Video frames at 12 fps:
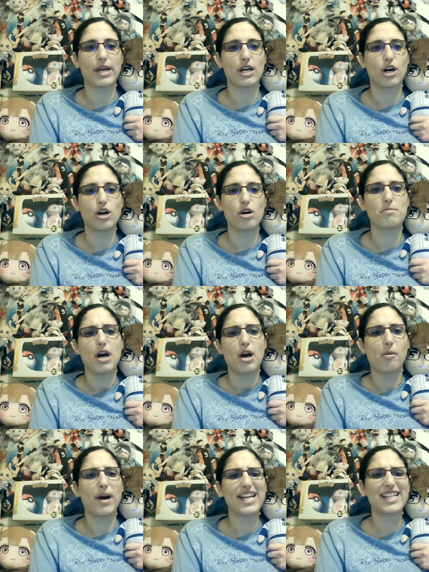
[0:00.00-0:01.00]
home,
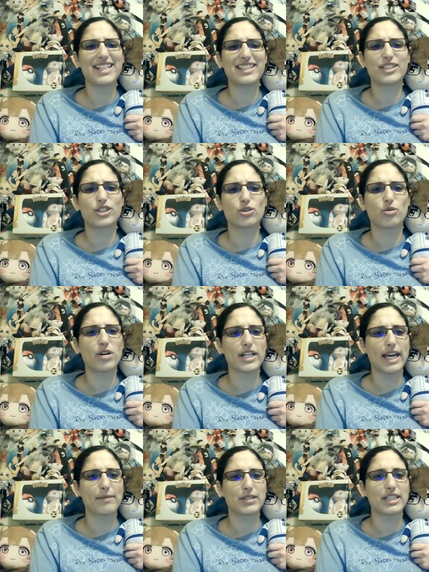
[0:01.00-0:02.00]
widening the score
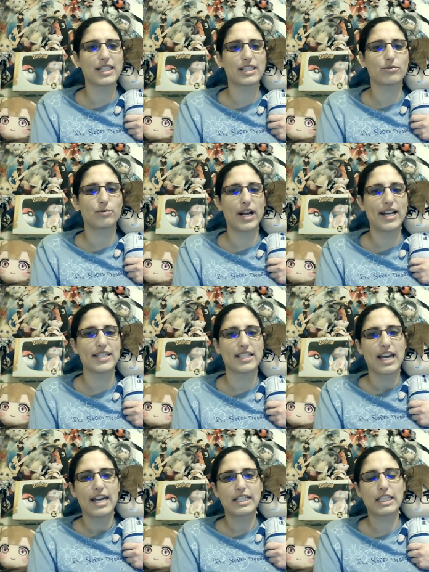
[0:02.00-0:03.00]
gap to six runs.
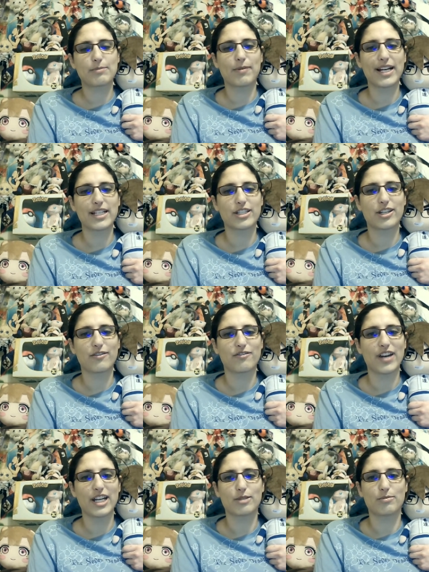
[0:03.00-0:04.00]
Despite his cute
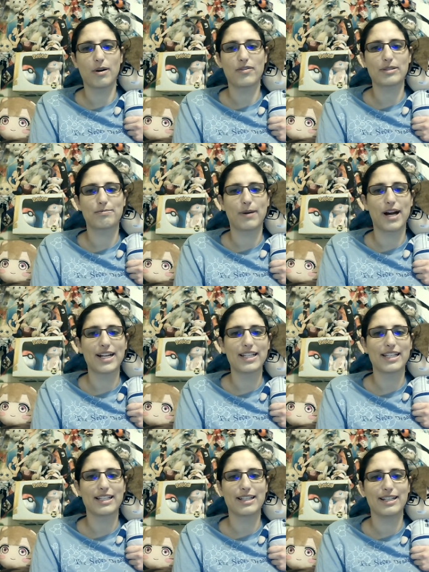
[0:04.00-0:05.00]
face, both his
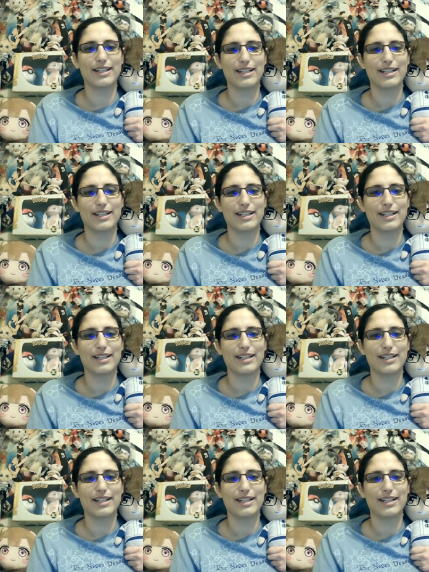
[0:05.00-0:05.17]
body. Uh,